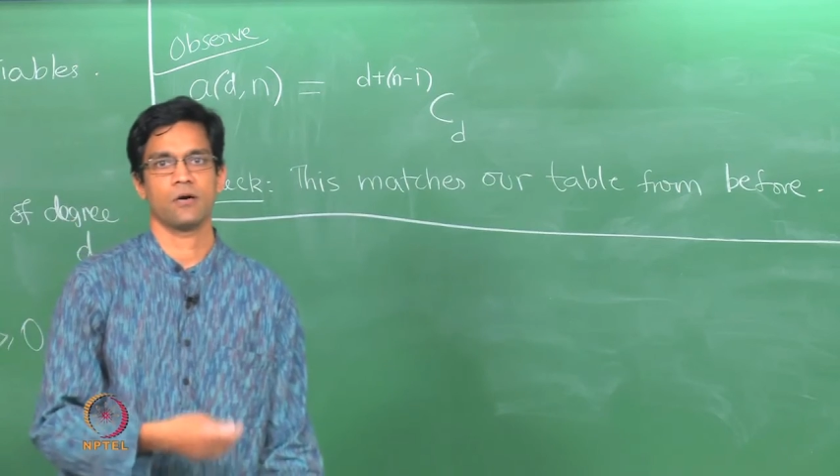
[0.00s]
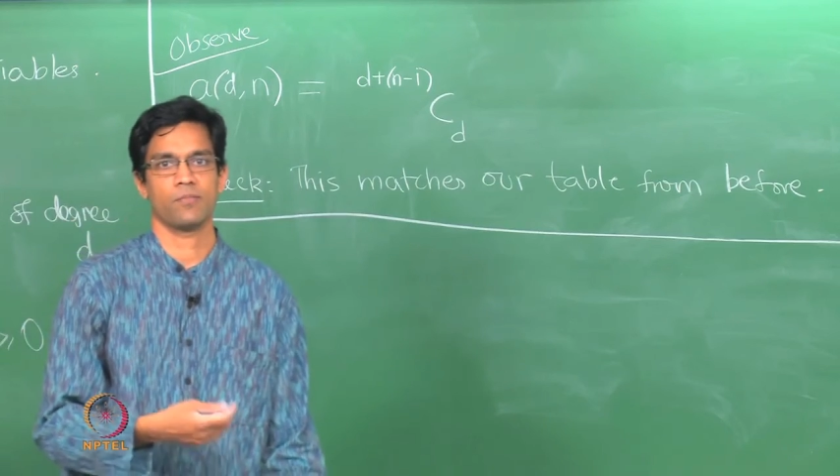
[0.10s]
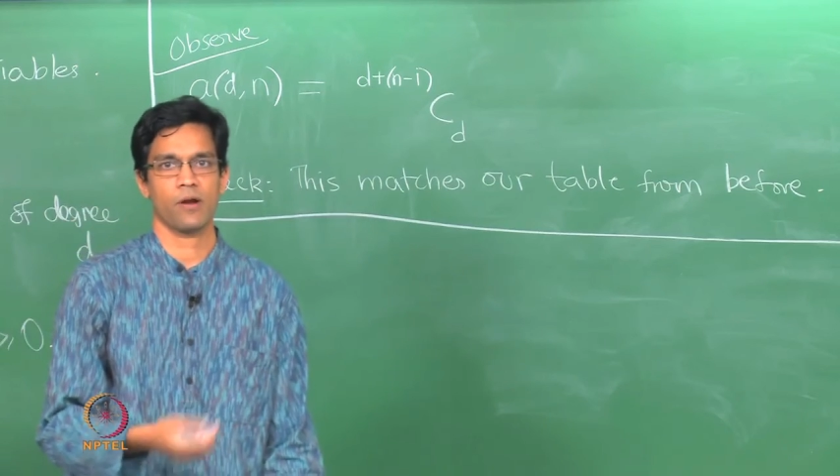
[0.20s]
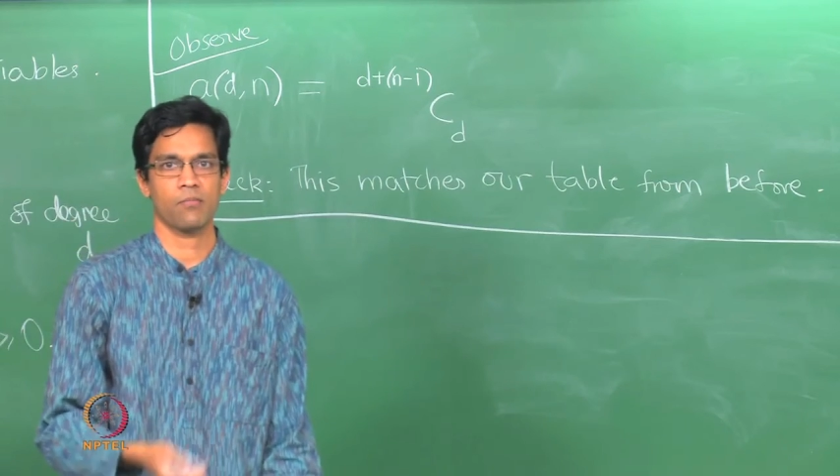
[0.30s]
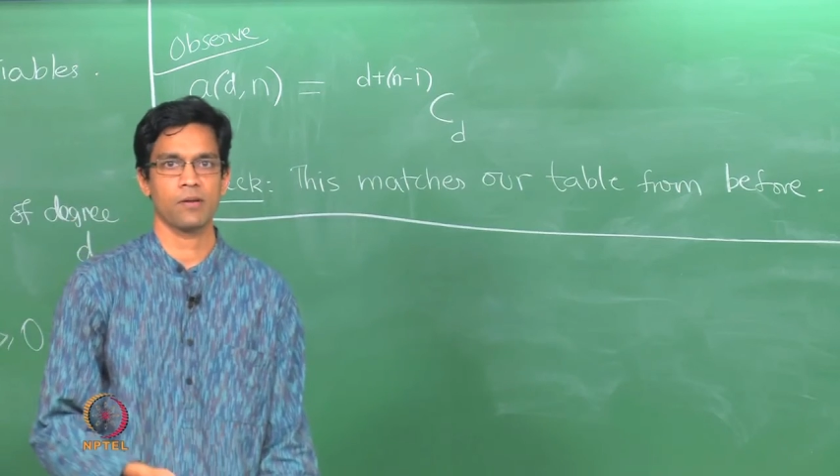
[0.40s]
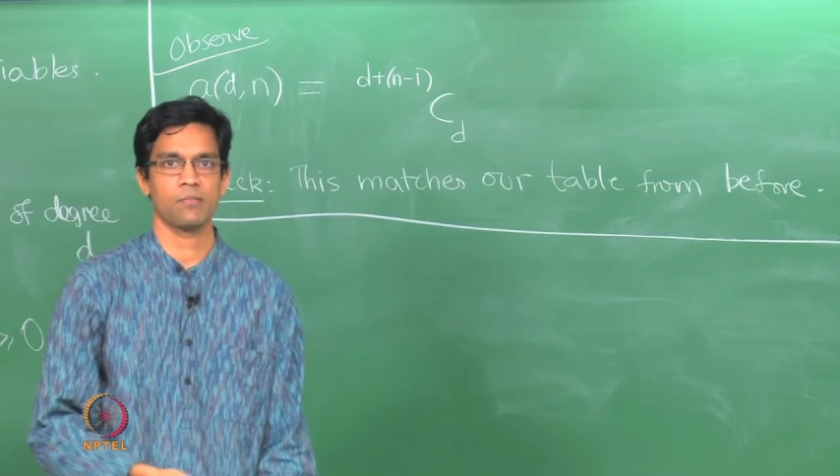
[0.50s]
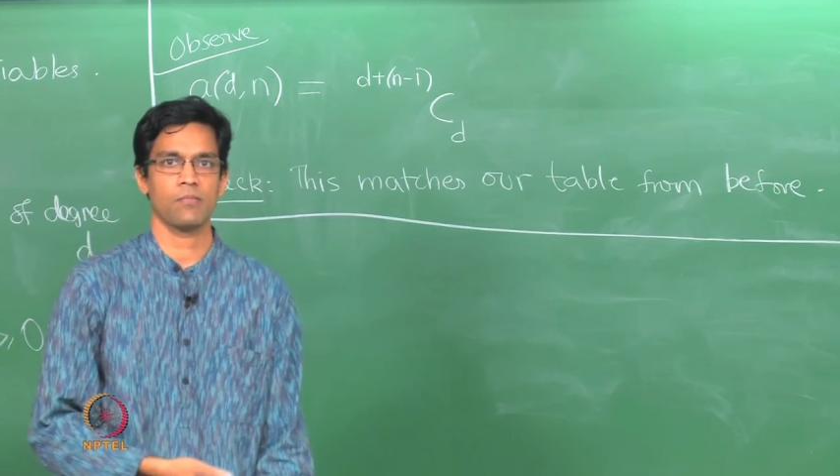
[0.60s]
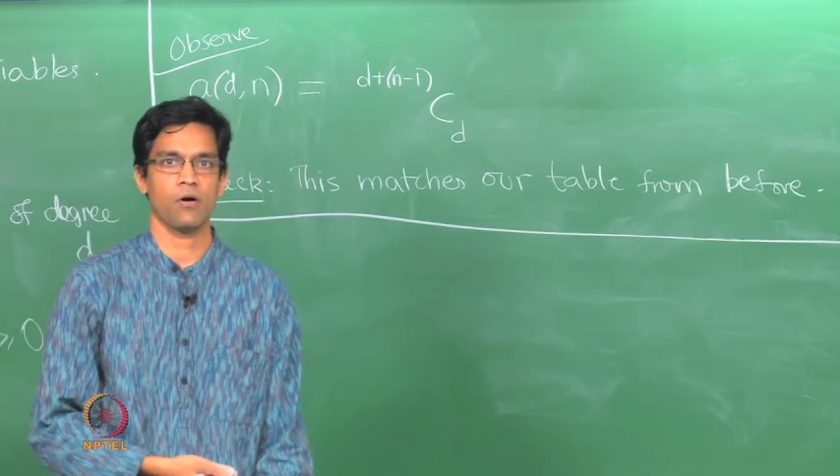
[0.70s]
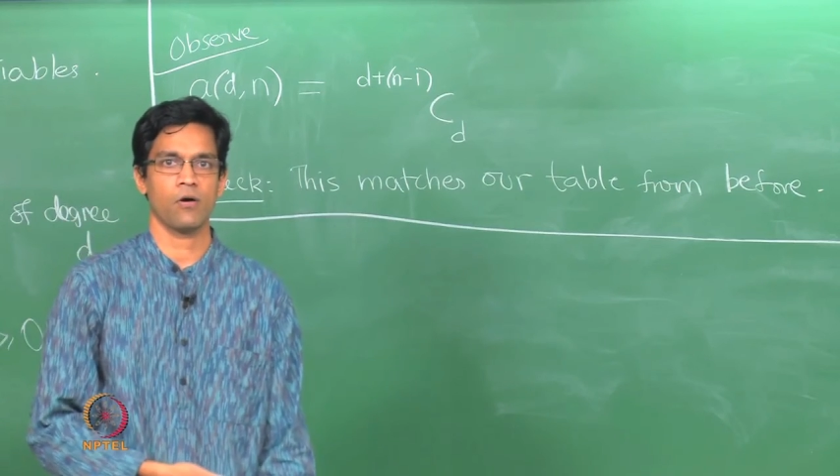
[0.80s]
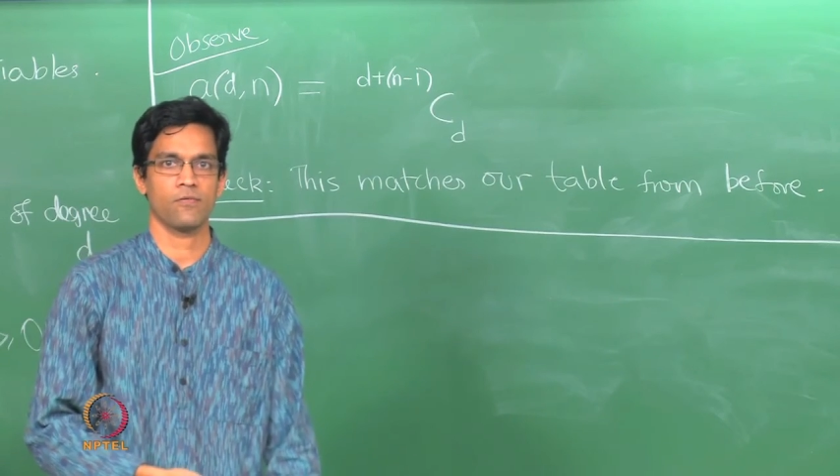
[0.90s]
a problem
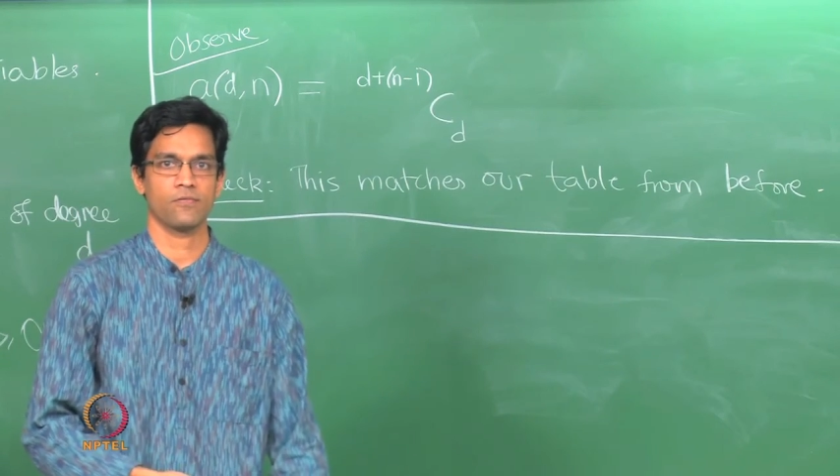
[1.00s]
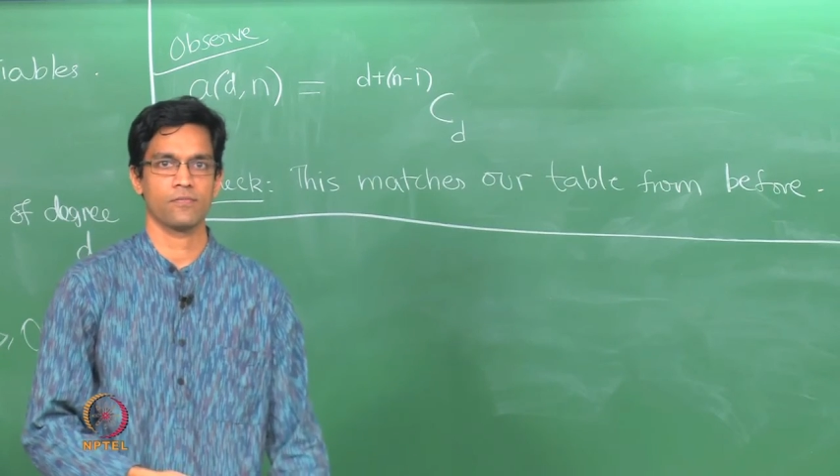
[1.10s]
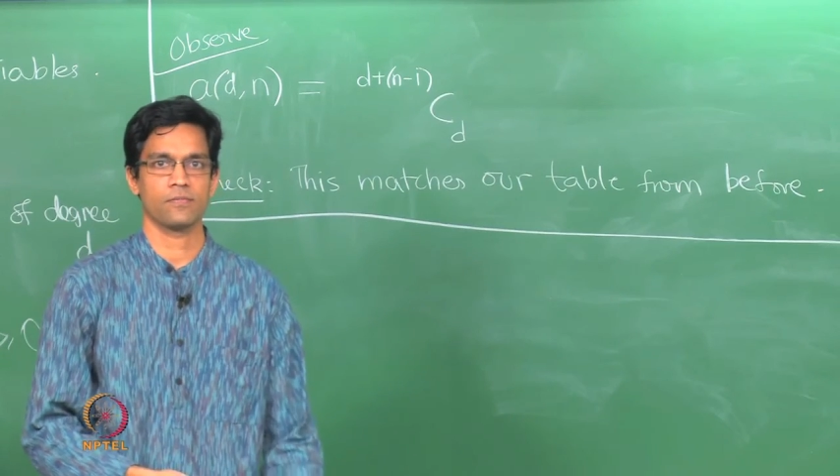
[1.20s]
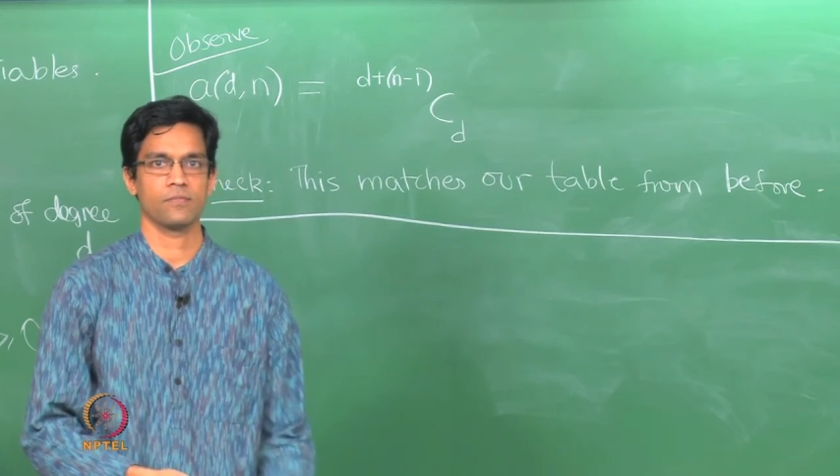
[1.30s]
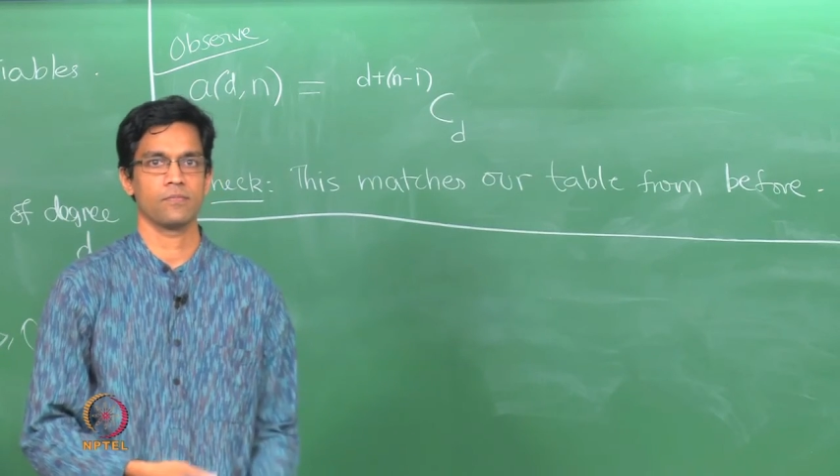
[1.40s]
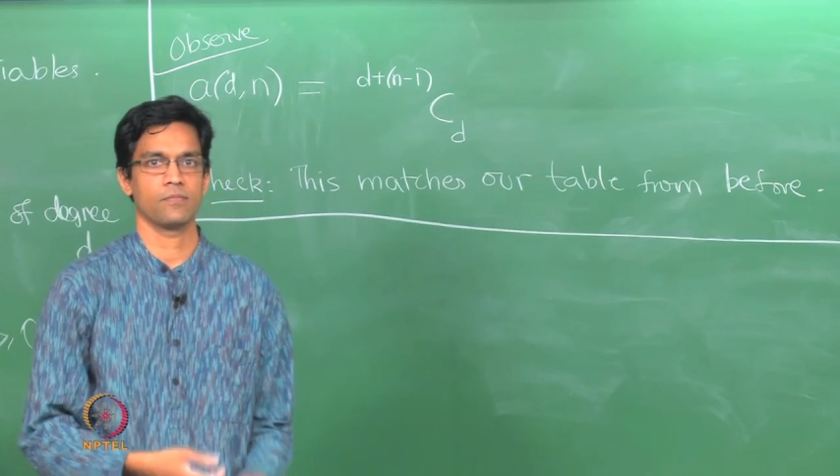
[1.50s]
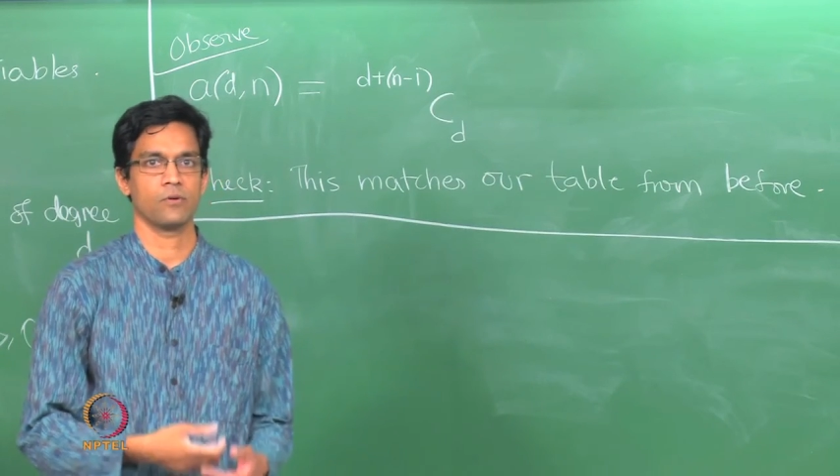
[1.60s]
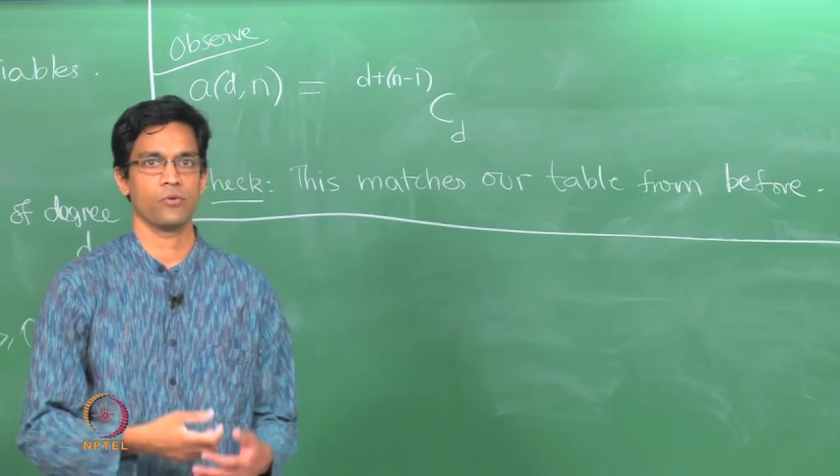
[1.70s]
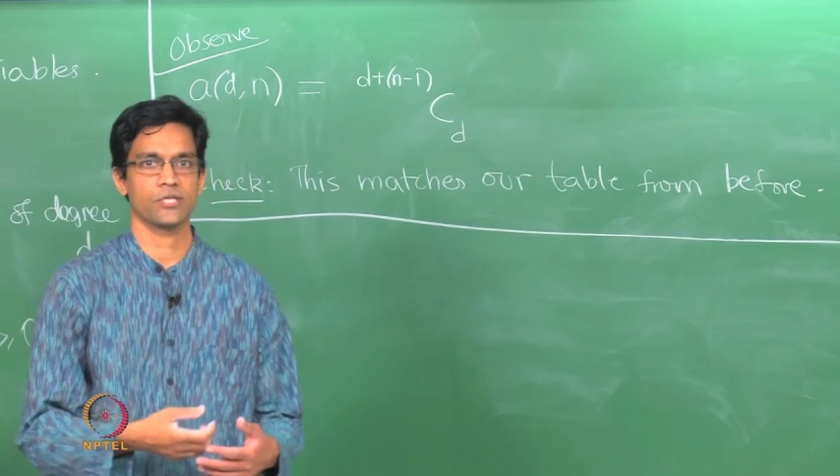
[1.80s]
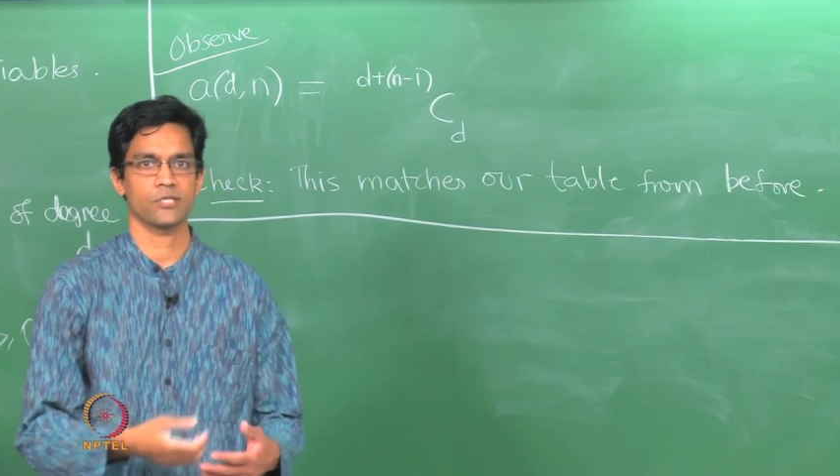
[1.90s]
of
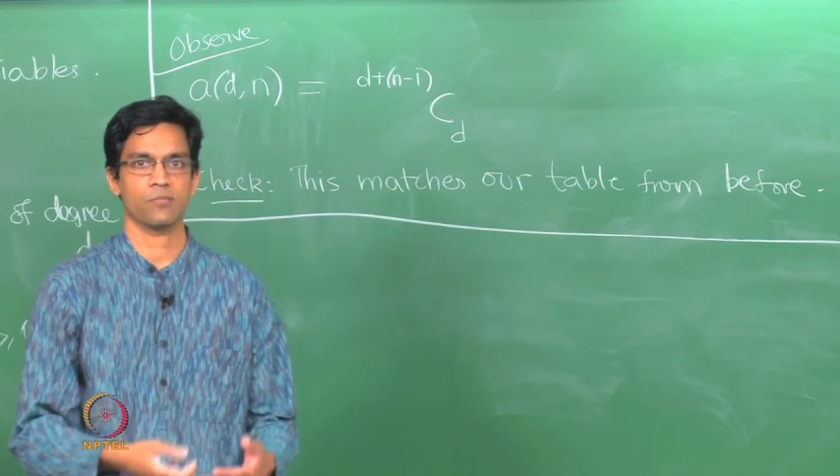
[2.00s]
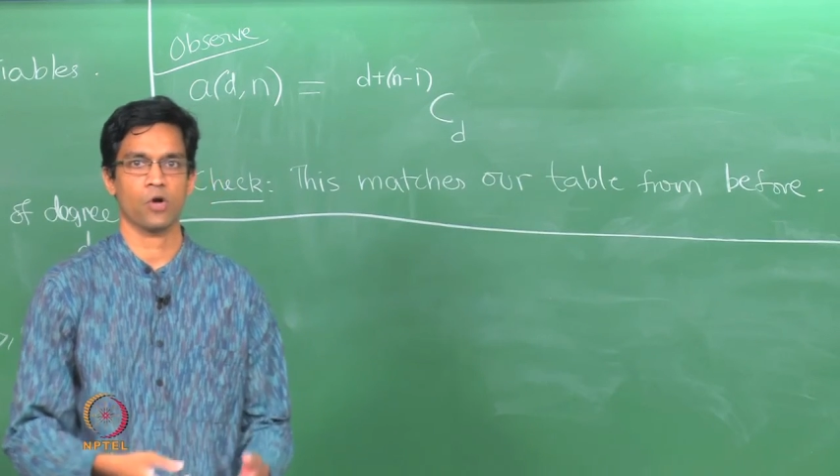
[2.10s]
doing some